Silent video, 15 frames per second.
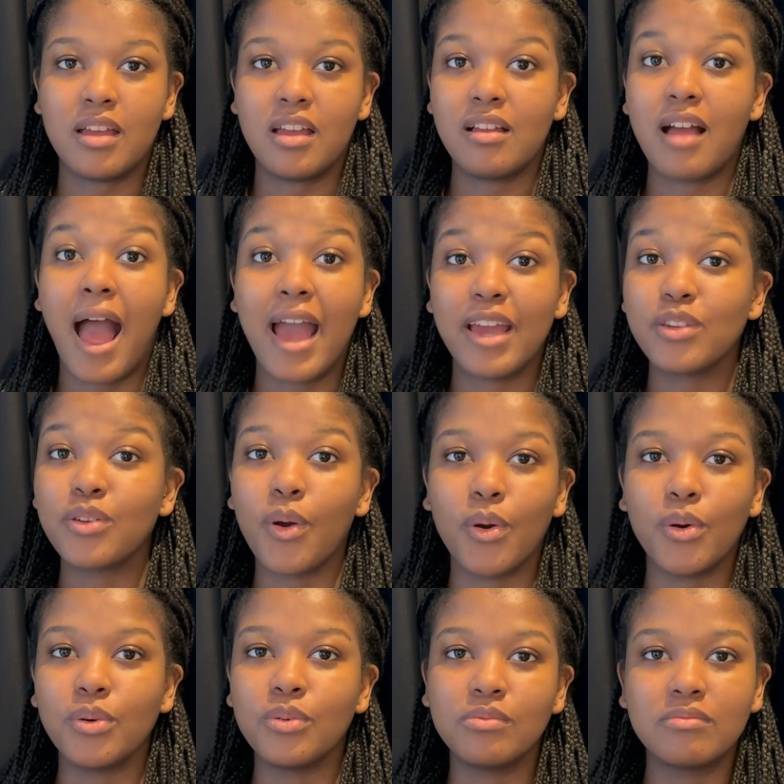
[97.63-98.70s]
I
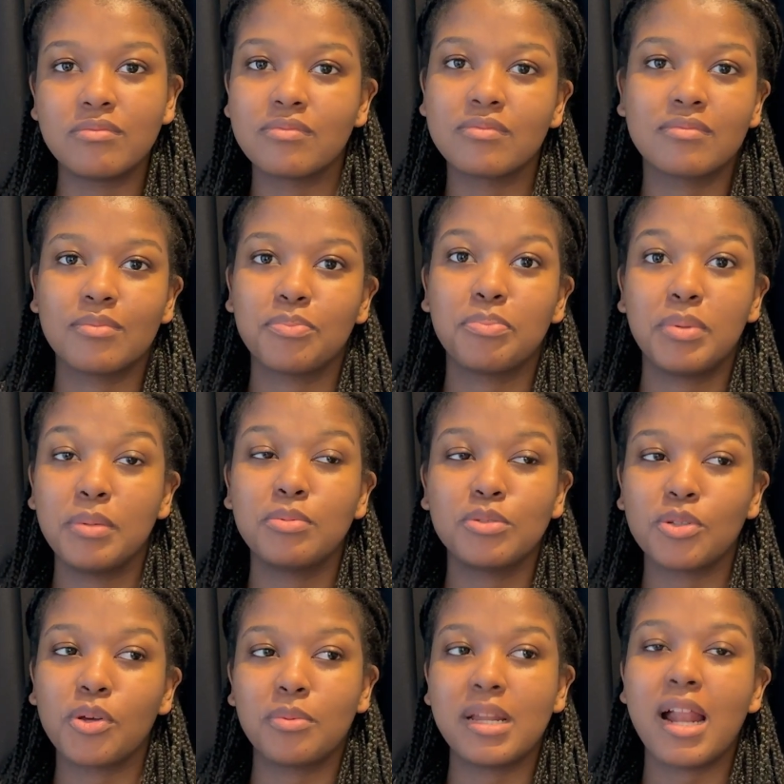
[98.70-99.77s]
know, people
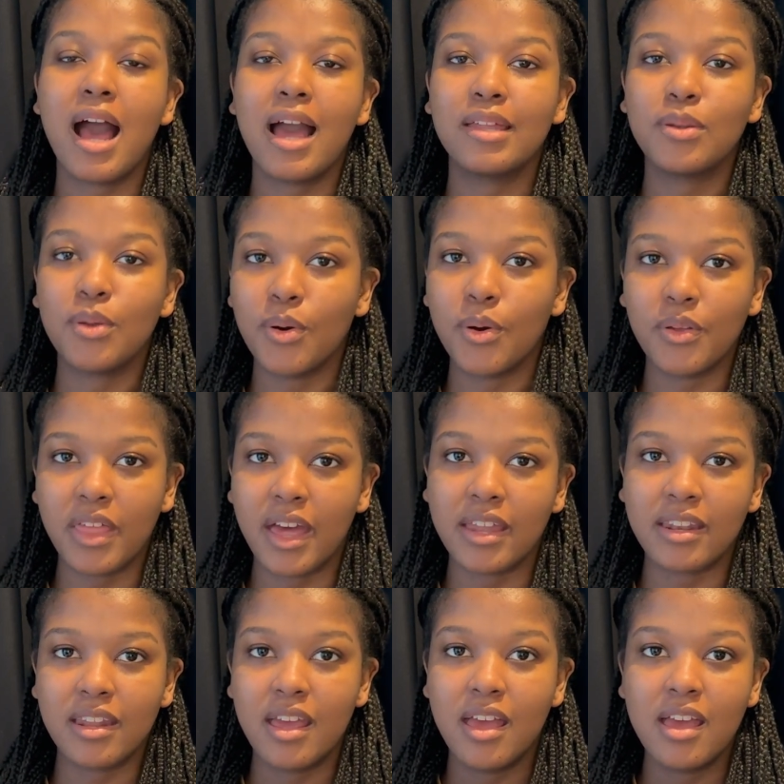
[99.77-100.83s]
know, but I know that
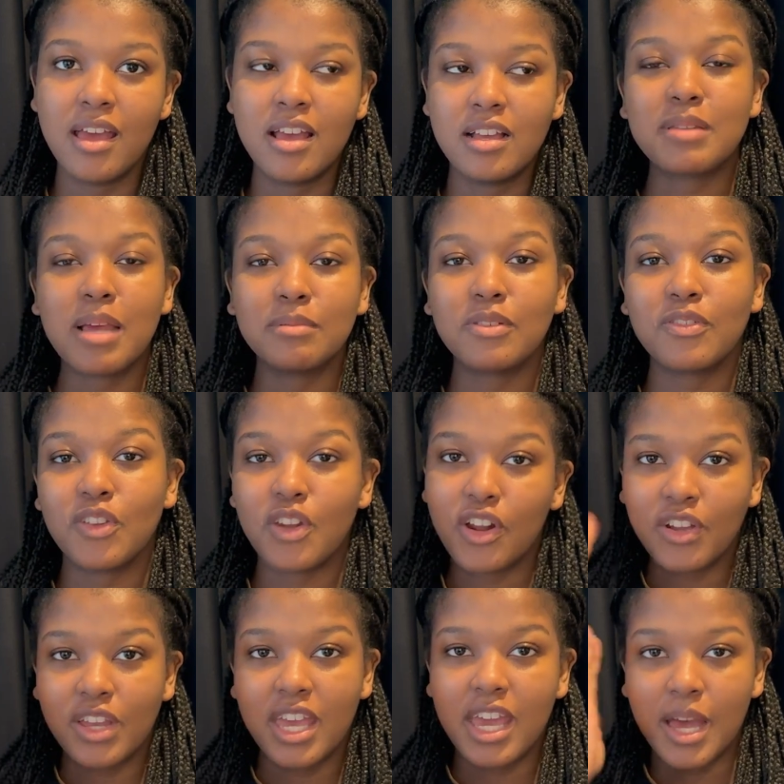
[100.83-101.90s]
sometimes if you're not
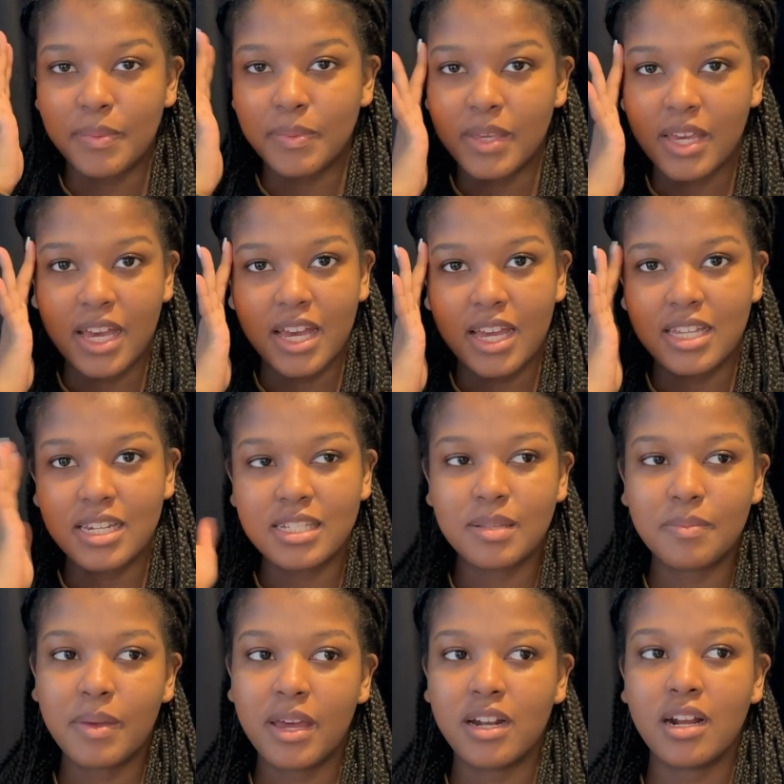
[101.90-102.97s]
okay up here, it doesn't
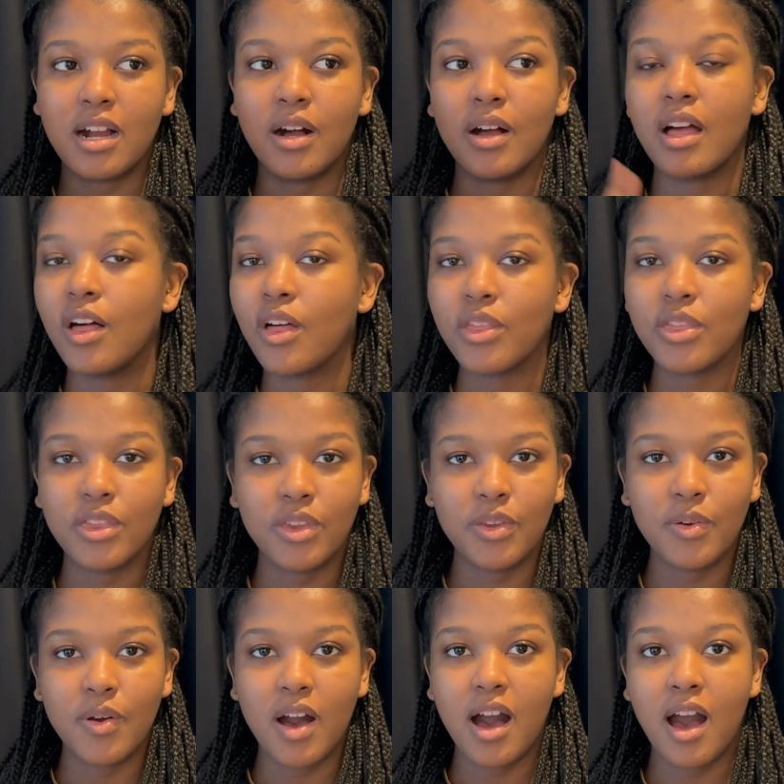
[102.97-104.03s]
matter how healthy
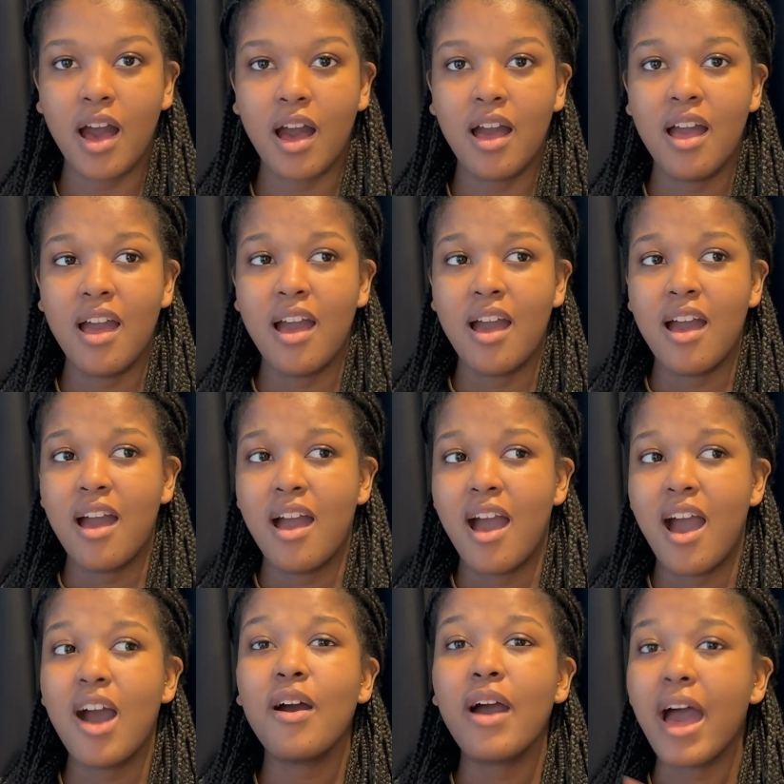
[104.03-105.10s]
you are,
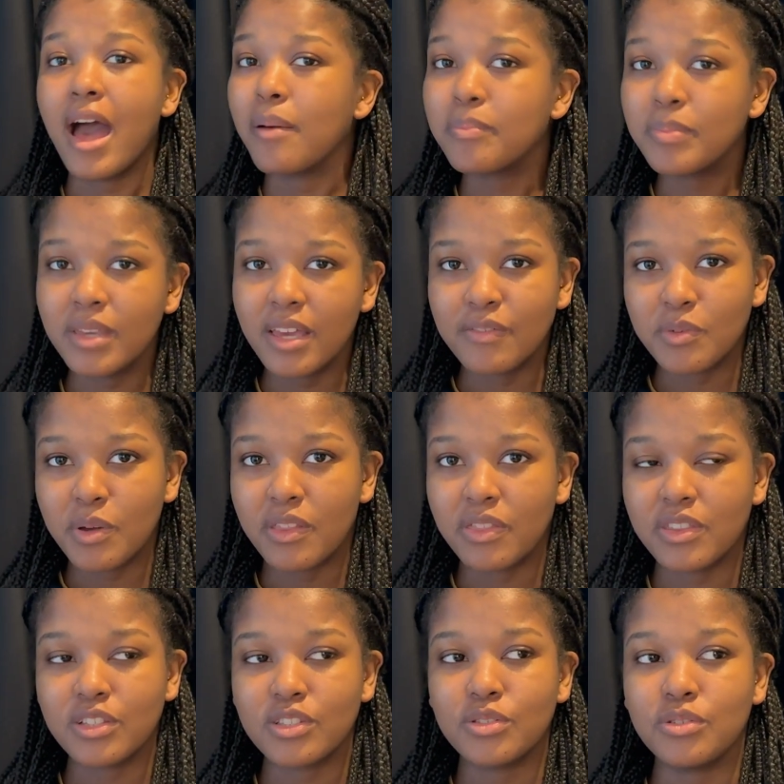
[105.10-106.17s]
how happy everyone
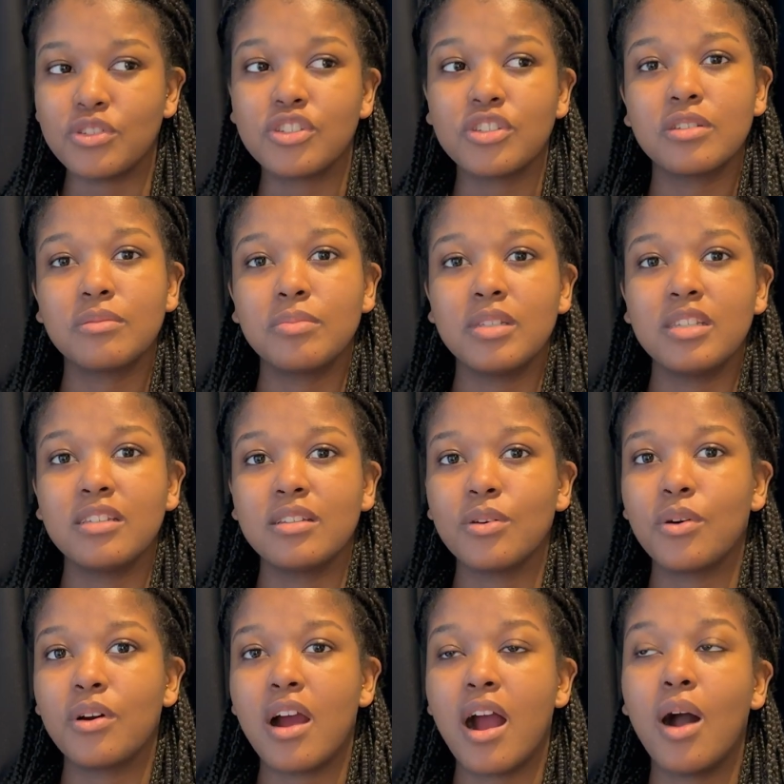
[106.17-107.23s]
thinks you should be,
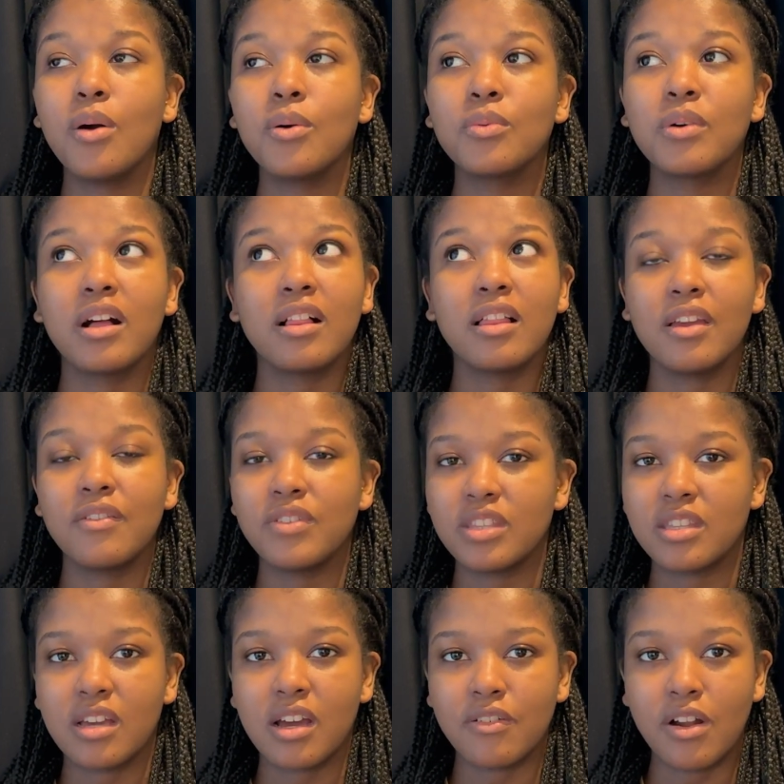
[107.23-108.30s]
or how well
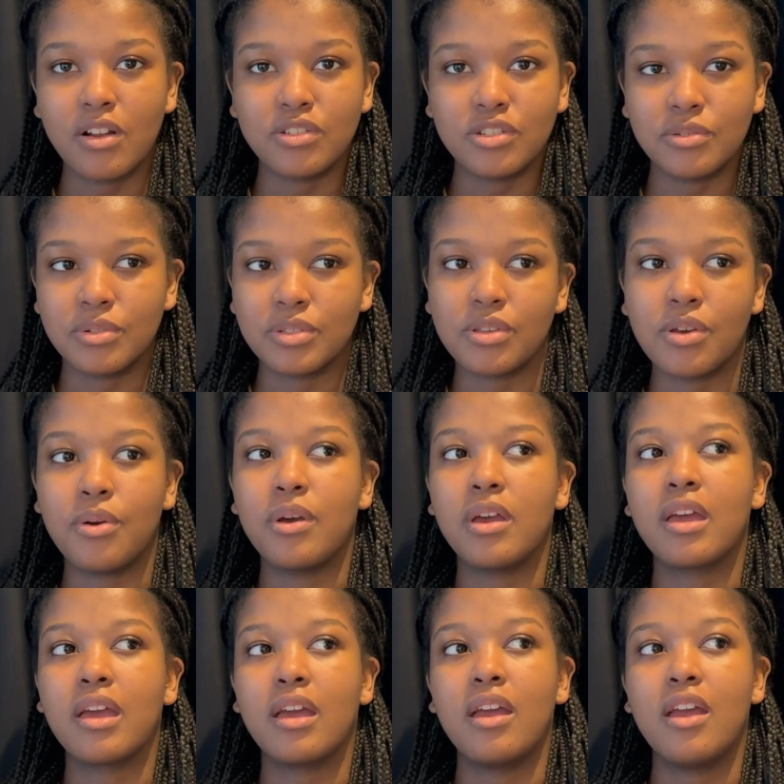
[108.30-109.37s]
everything around you is
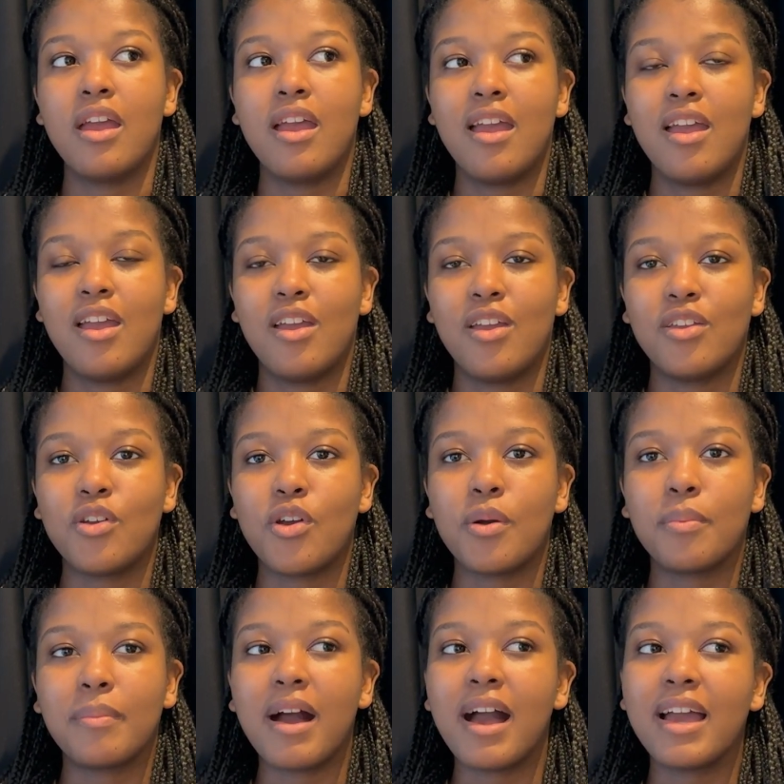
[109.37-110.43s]
going, your
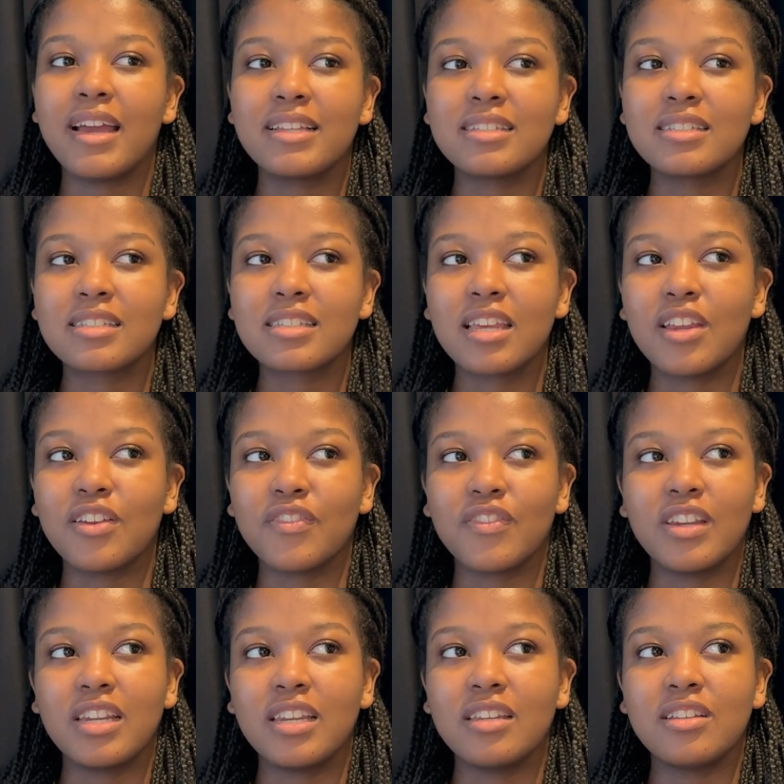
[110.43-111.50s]
mind can
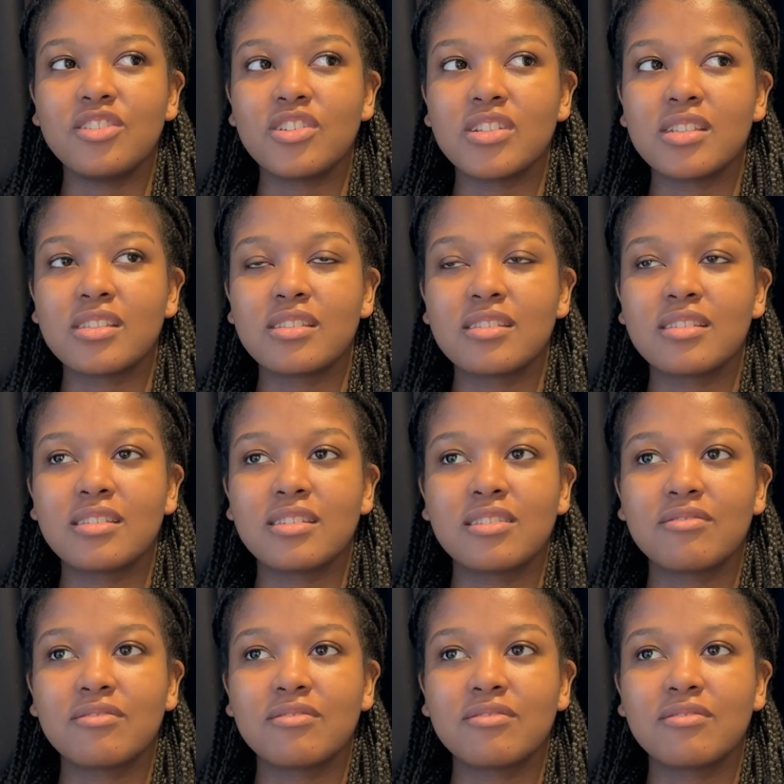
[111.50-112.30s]
really just